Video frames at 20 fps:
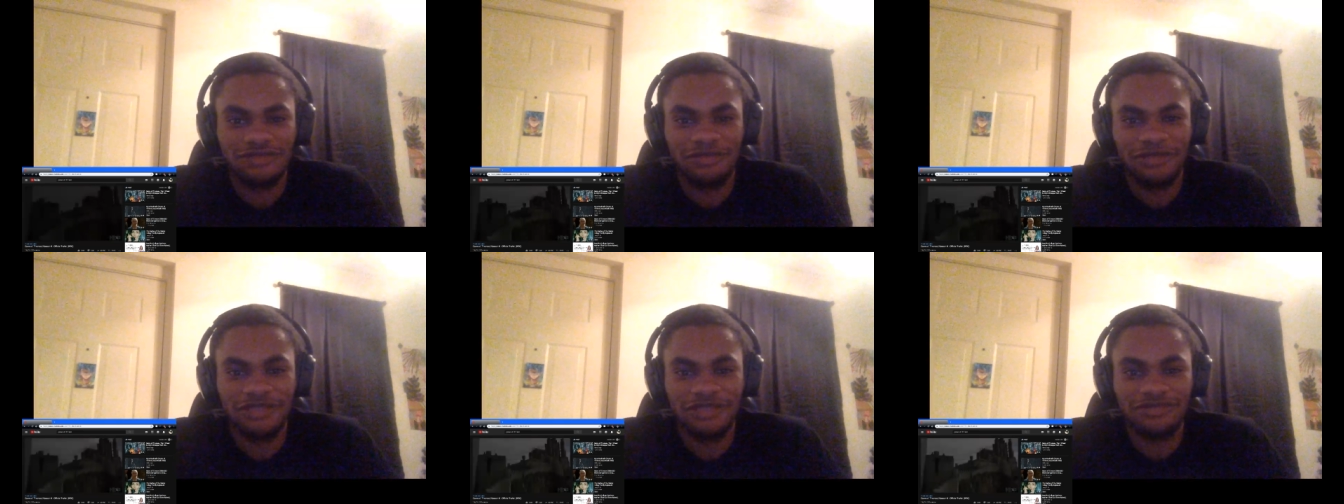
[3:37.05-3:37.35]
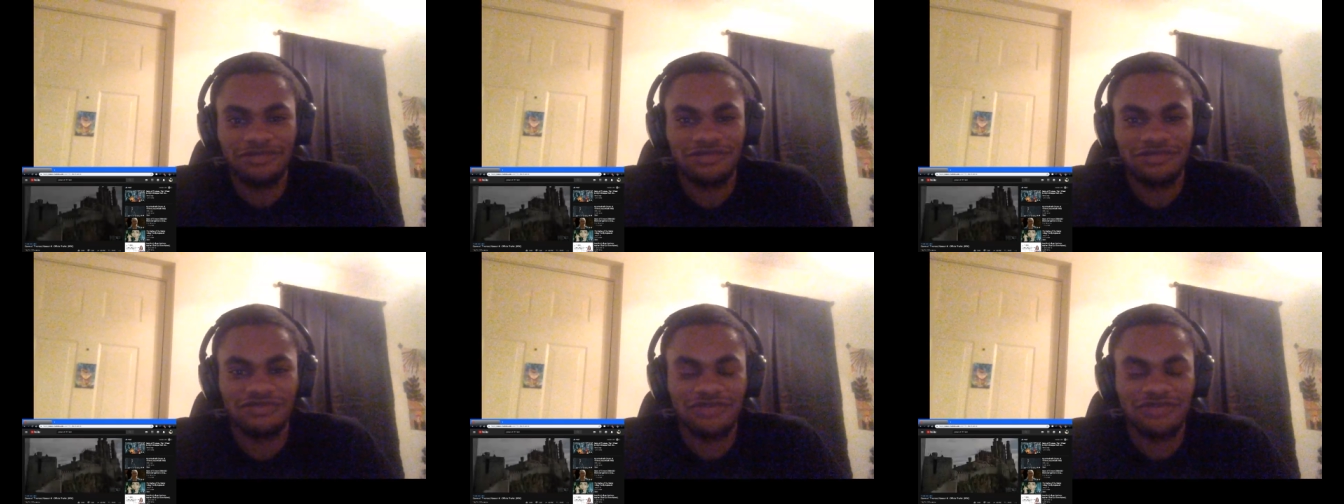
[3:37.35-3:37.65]
man's
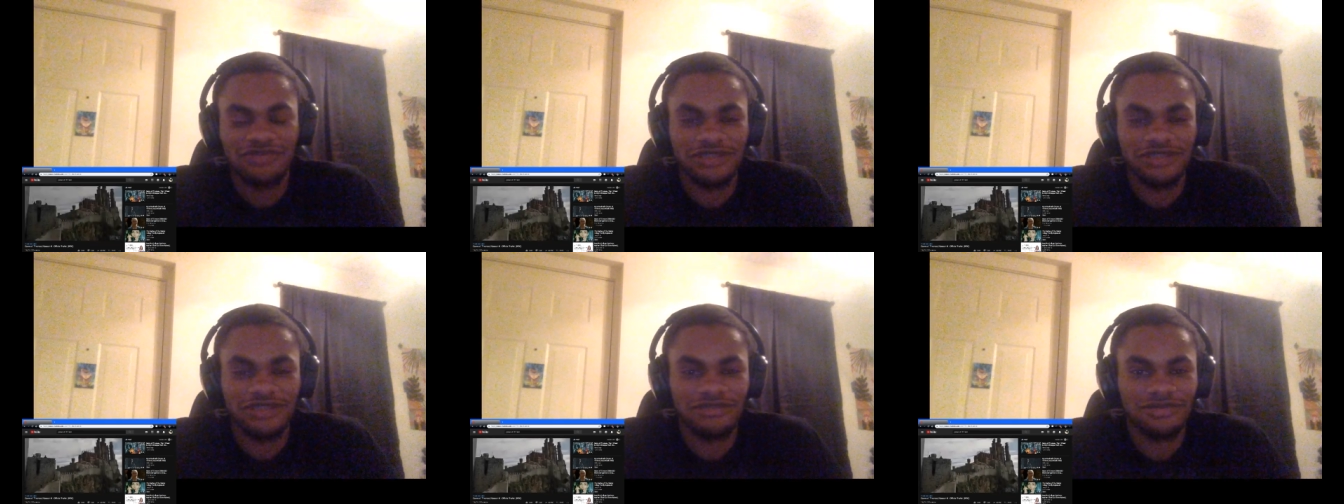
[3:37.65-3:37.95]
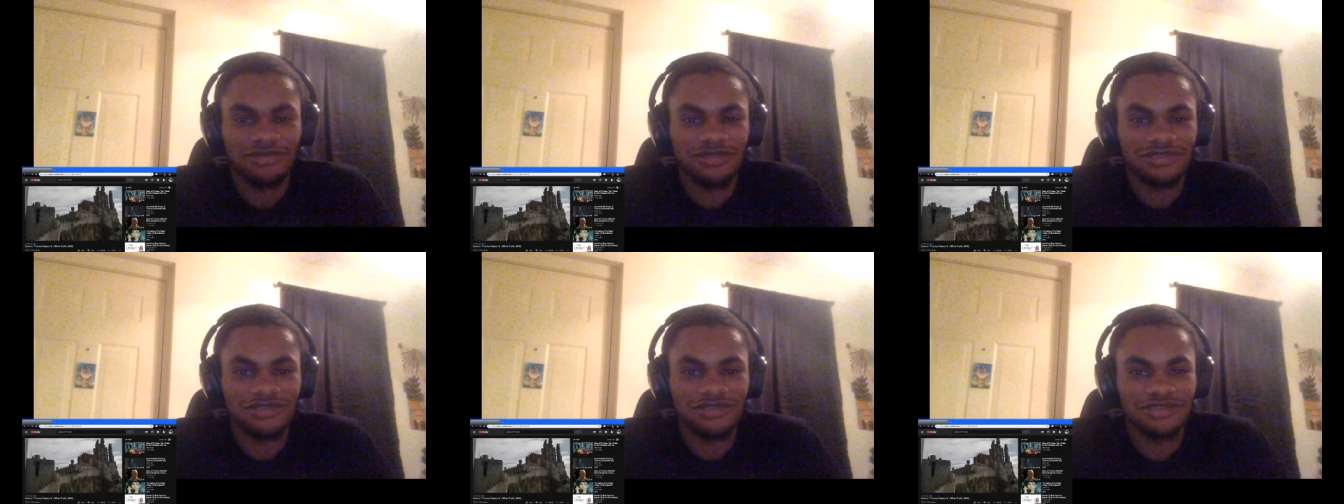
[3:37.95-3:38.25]
with the fire
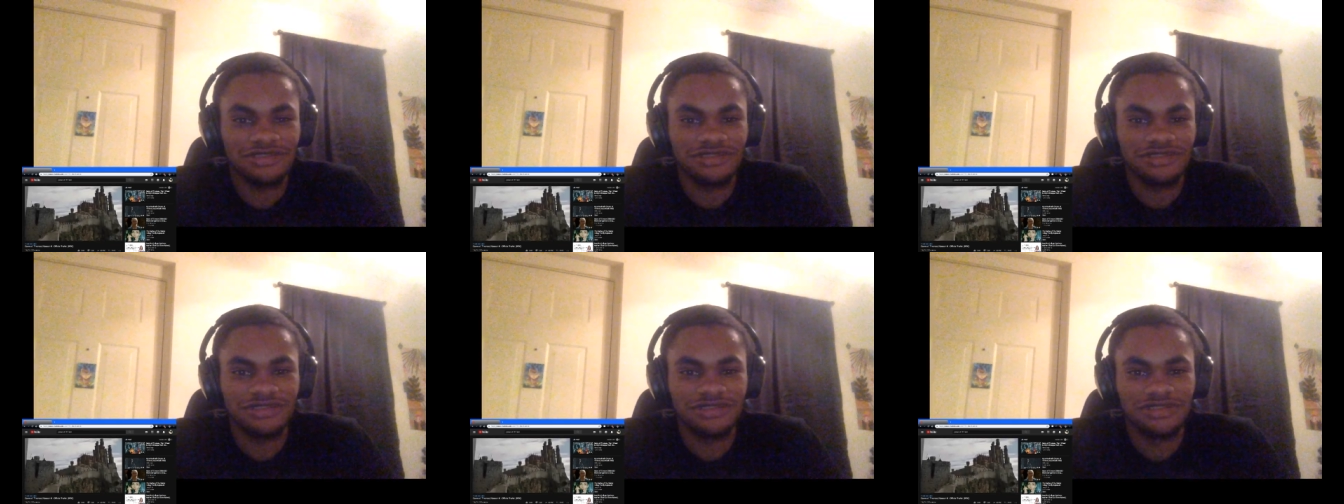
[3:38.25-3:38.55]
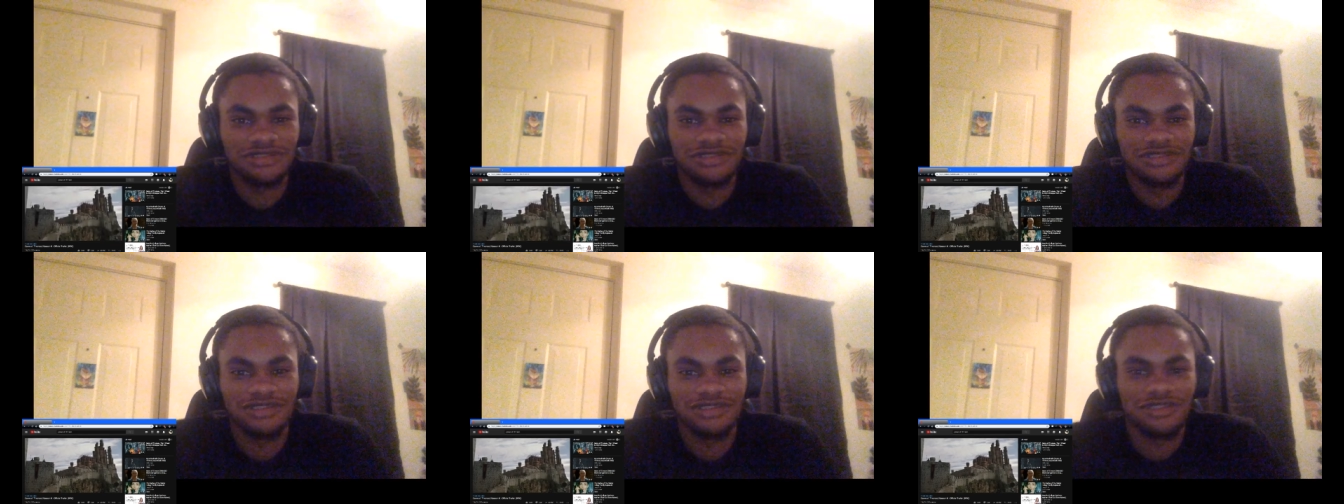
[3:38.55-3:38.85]
blade.
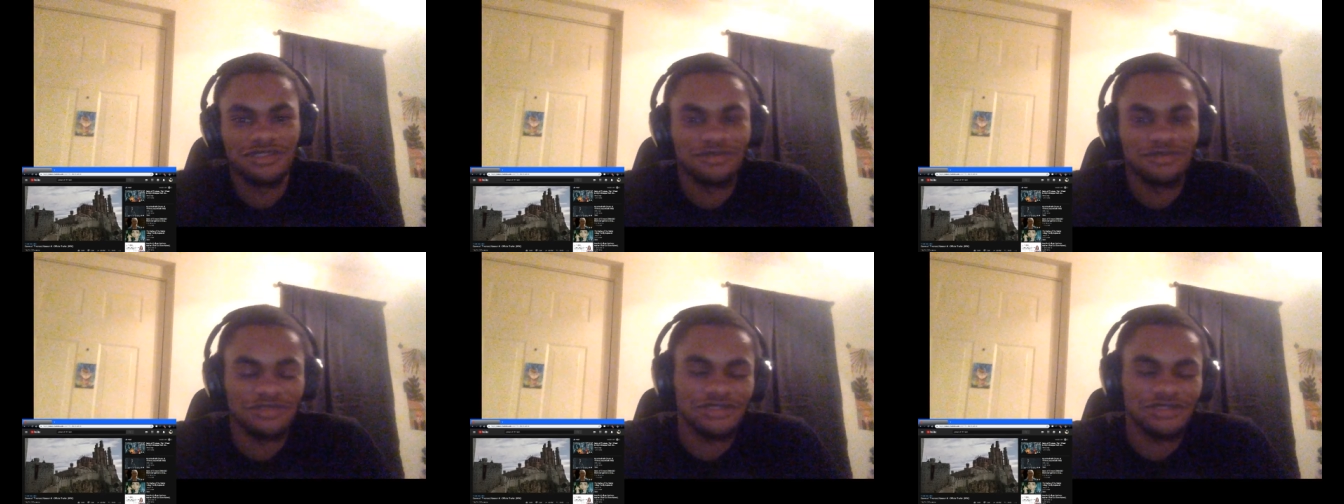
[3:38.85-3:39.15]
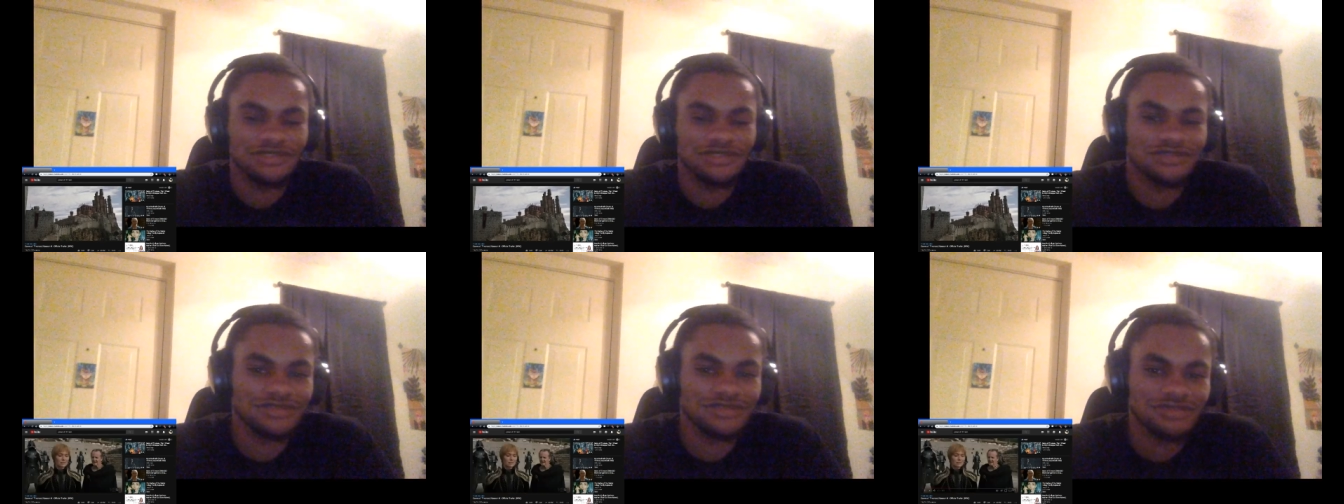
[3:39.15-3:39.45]

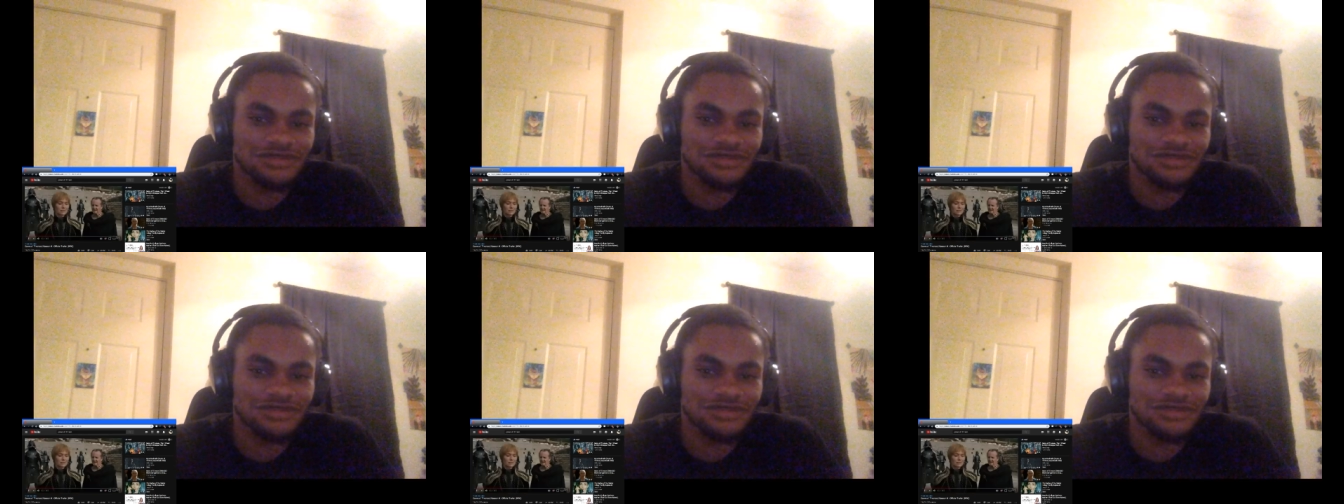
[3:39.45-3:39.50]
Wait,